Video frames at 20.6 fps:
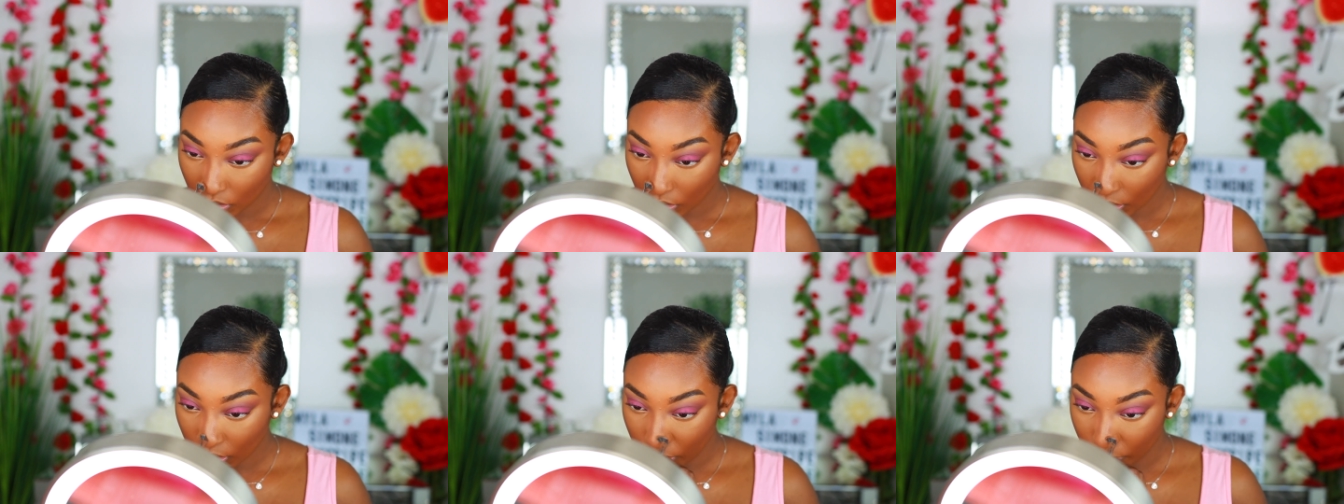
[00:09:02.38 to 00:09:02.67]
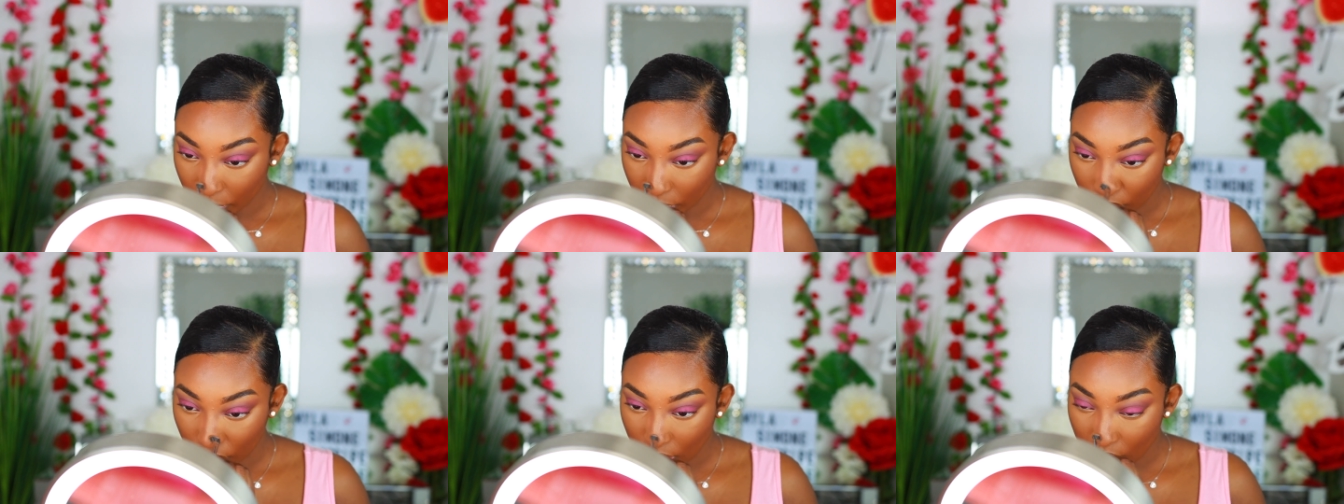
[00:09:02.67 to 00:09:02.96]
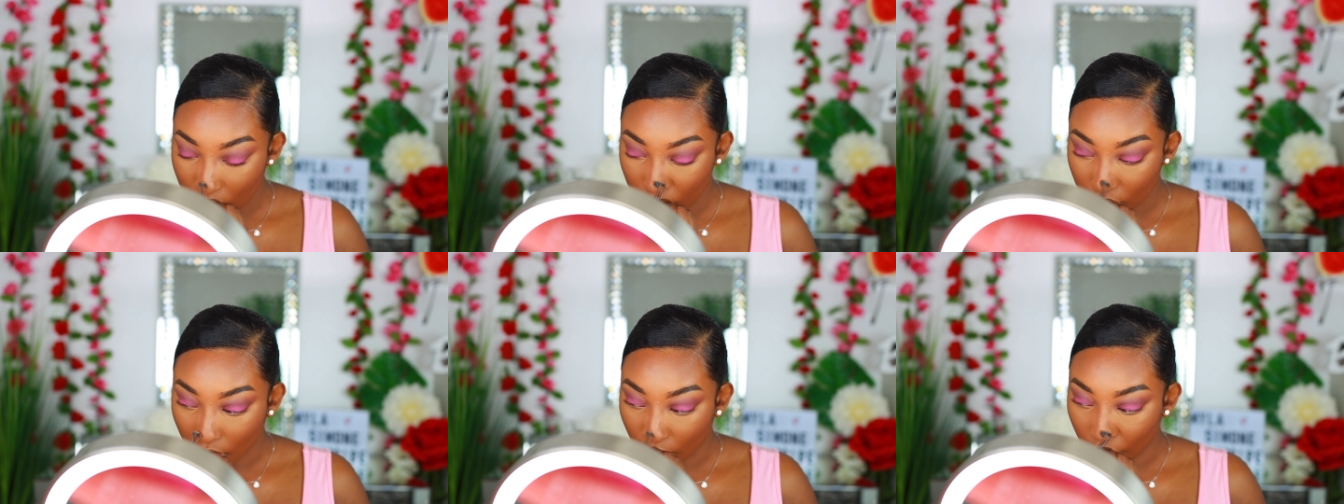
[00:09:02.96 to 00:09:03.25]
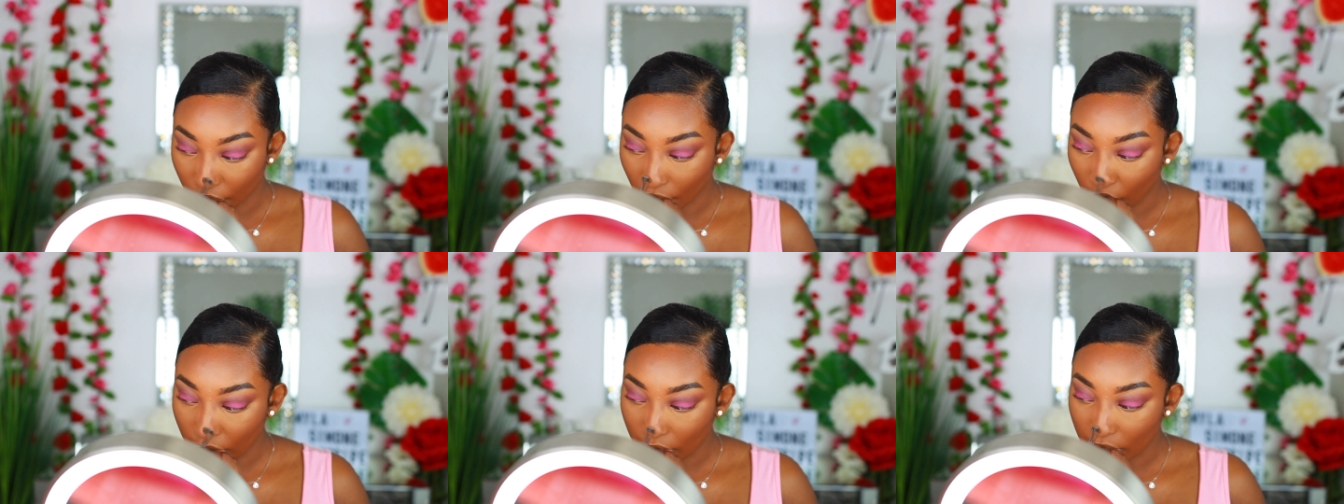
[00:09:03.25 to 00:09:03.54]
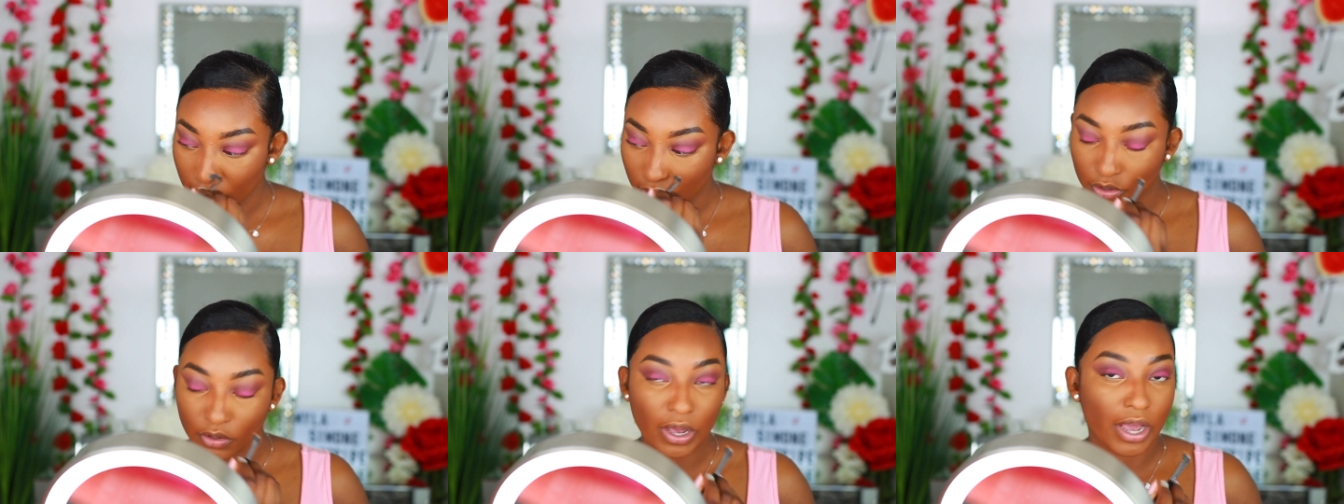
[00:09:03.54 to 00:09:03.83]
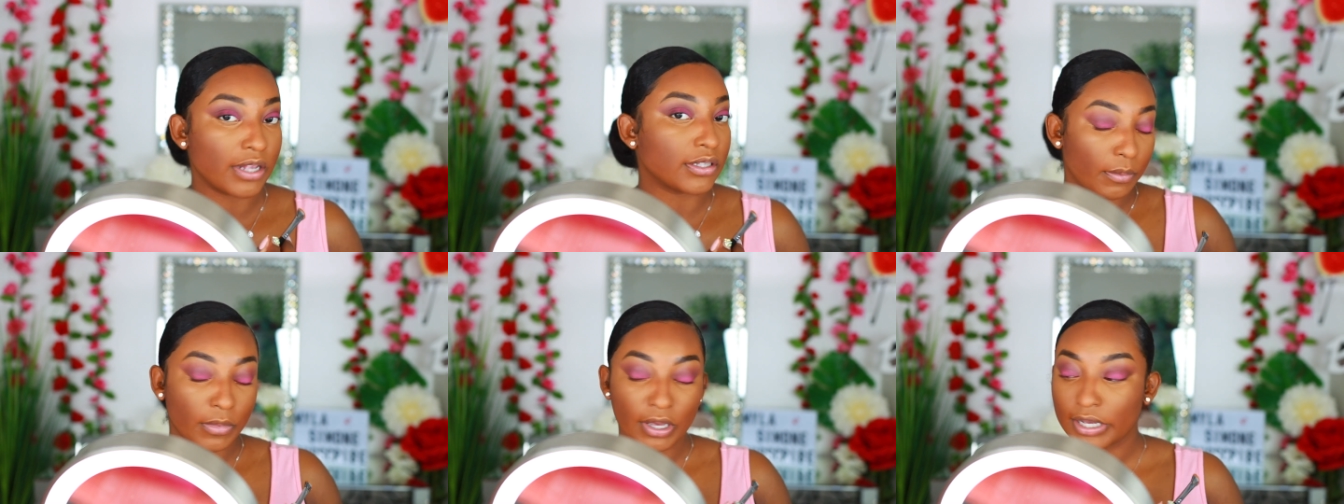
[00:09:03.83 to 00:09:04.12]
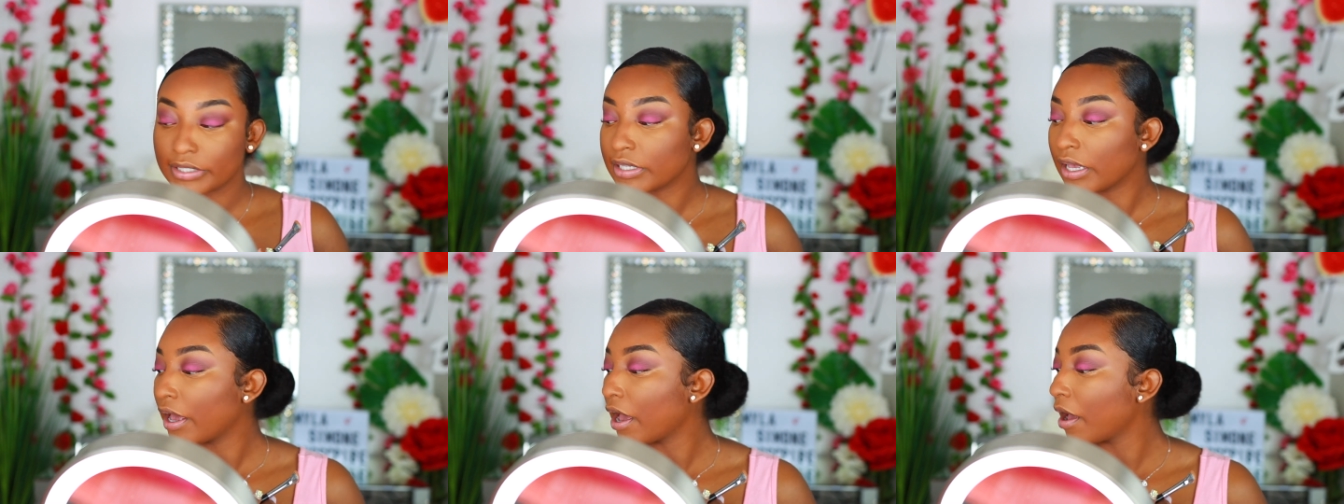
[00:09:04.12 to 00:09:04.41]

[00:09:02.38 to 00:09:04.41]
And I'm gonna cut it off right here, you guys, because I